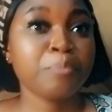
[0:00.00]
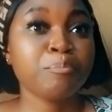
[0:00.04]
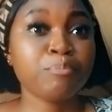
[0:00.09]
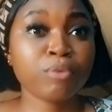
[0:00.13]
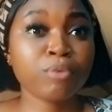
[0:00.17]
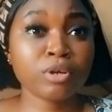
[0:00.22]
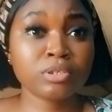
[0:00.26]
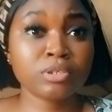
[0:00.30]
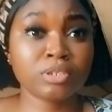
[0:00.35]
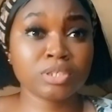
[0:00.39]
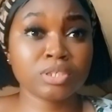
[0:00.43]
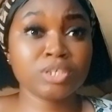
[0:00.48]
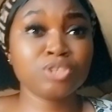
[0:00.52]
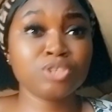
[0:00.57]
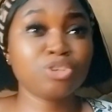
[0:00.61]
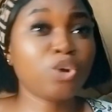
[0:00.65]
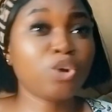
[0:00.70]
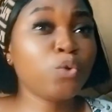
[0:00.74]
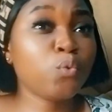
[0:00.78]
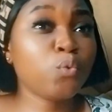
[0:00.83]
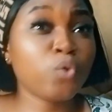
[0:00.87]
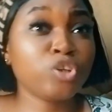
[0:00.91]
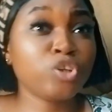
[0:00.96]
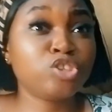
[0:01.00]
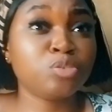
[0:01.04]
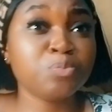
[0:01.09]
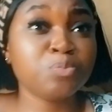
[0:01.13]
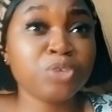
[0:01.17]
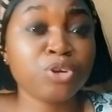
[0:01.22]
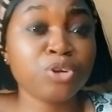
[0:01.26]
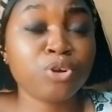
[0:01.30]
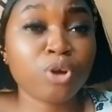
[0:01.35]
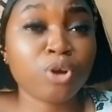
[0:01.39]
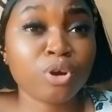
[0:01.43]
But see, don't quote
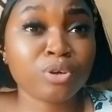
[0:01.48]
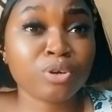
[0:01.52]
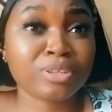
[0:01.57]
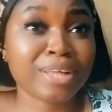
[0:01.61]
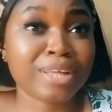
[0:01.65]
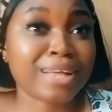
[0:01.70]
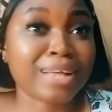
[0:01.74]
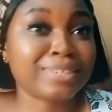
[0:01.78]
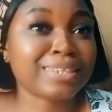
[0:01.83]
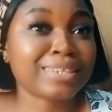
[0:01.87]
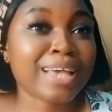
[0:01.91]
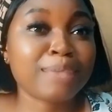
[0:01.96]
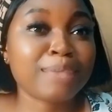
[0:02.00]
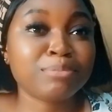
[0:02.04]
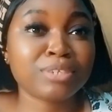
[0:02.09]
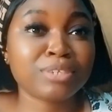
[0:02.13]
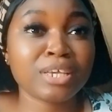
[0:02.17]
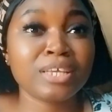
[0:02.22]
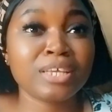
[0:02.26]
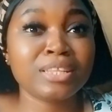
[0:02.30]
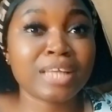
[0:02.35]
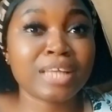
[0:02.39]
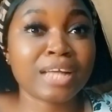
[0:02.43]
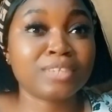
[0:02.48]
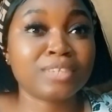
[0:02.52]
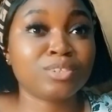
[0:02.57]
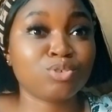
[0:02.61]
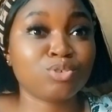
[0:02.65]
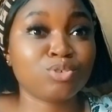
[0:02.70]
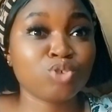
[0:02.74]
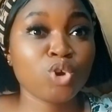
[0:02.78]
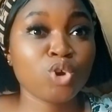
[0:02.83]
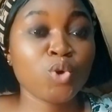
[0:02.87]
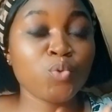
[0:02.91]
me wrong that I'm saying
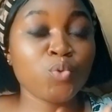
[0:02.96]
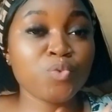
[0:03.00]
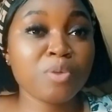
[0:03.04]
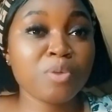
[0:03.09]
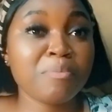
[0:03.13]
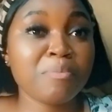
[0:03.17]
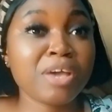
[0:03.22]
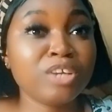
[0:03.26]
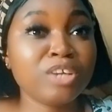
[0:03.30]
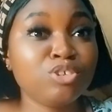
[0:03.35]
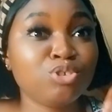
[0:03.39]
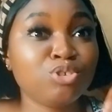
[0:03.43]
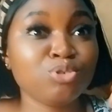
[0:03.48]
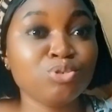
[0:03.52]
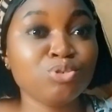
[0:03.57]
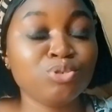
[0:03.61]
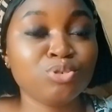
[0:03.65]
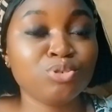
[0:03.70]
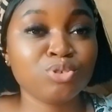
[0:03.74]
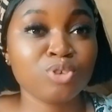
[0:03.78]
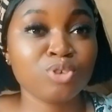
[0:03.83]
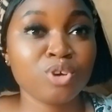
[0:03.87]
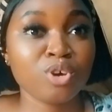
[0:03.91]
that women should